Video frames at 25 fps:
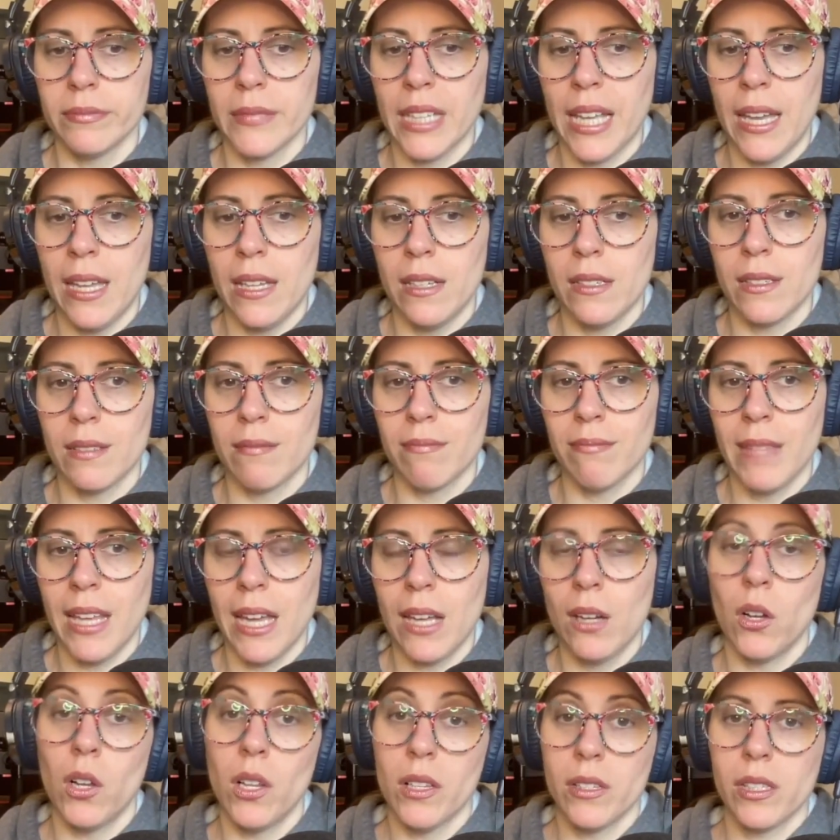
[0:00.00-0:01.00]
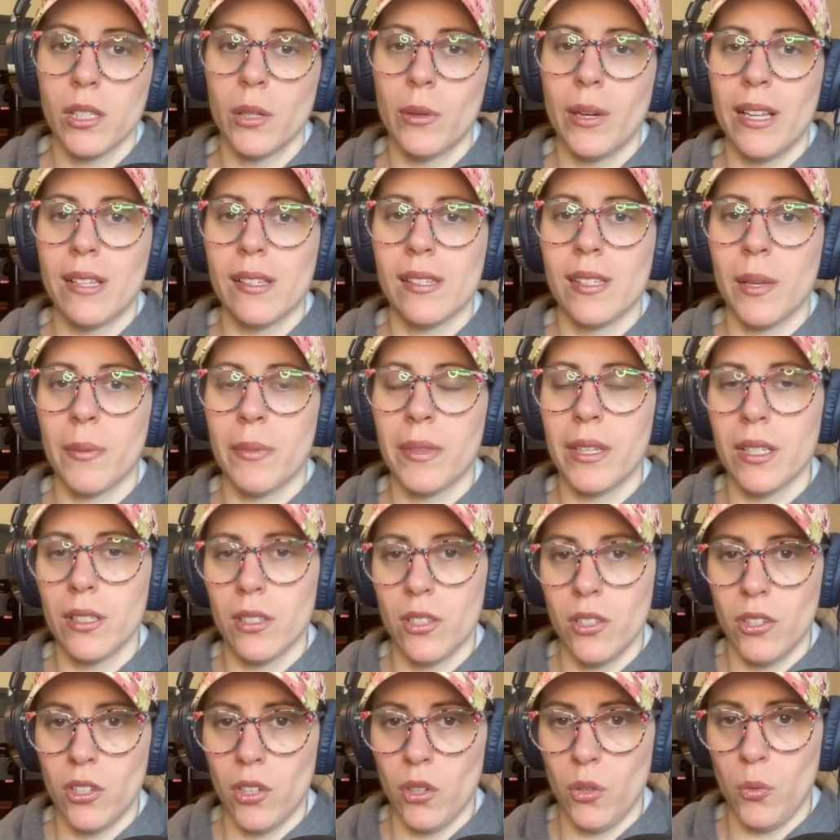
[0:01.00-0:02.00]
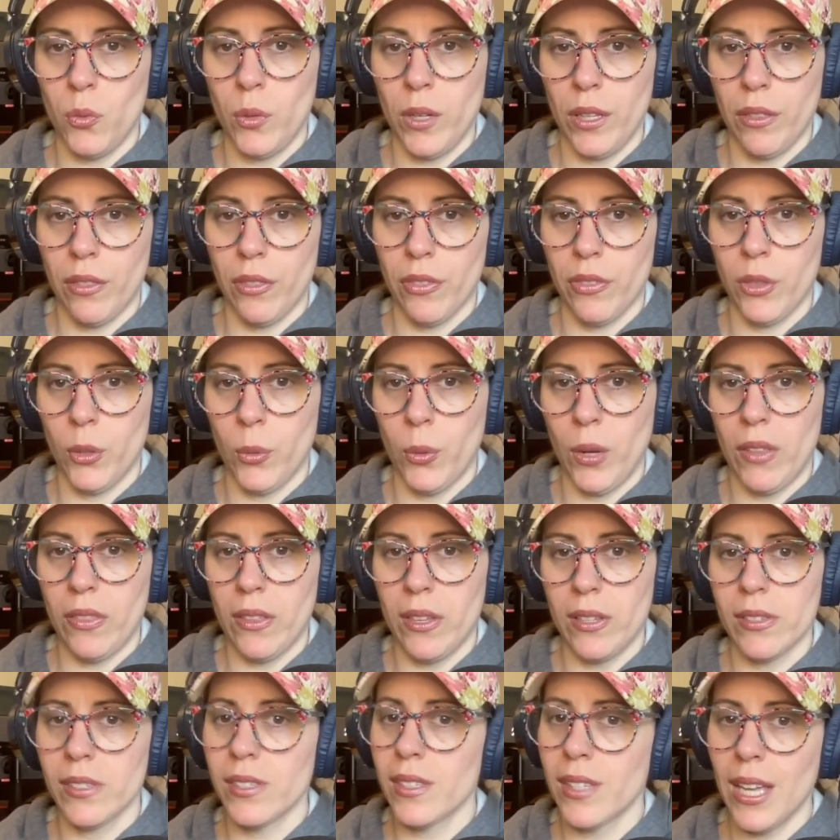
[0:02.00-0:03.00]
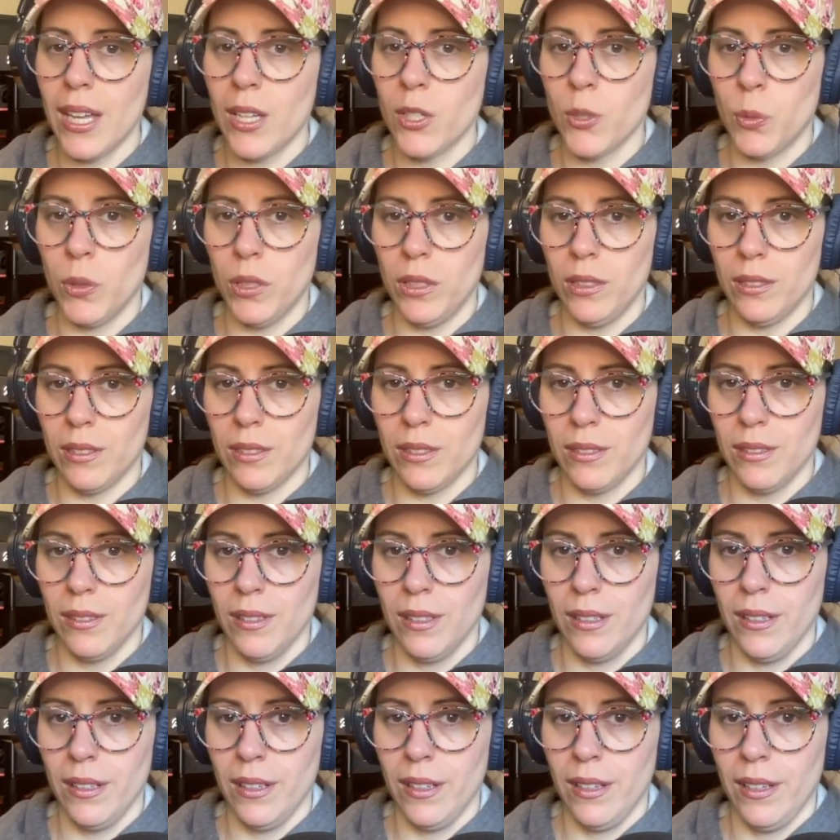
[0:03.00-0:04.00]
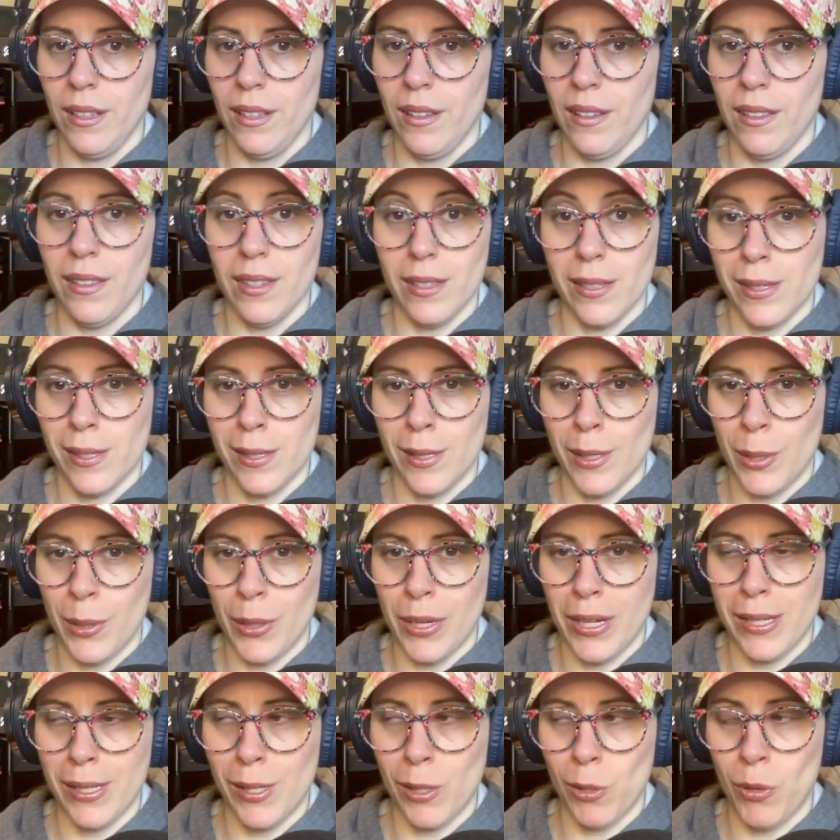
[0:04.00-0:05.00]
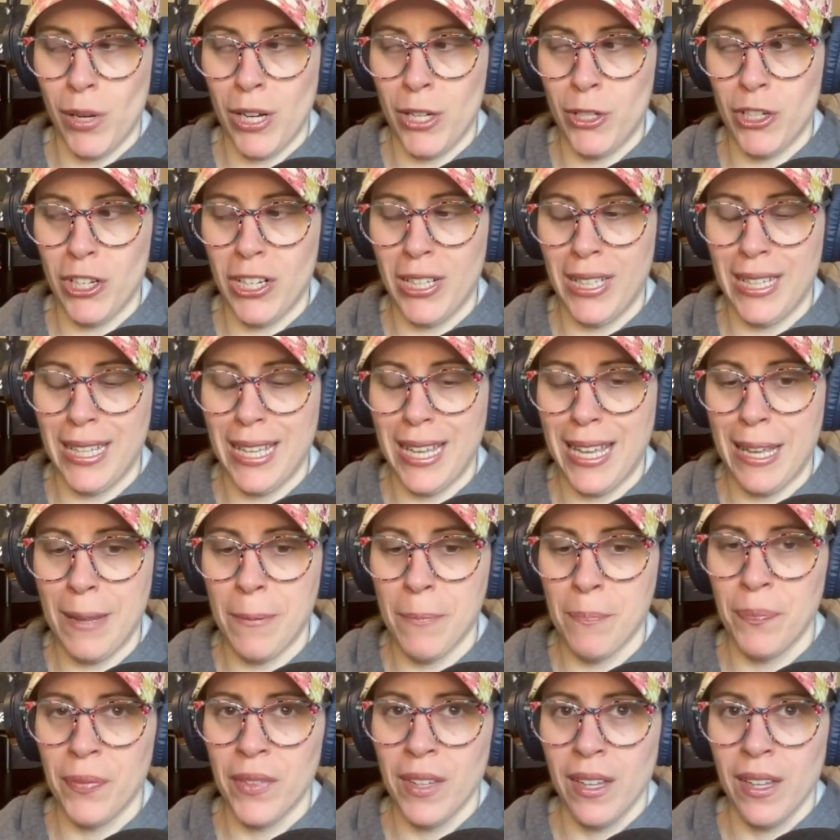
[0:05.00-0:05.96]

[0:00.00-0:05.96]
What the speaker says: And that also has something to do with the way they scheduled this series originally.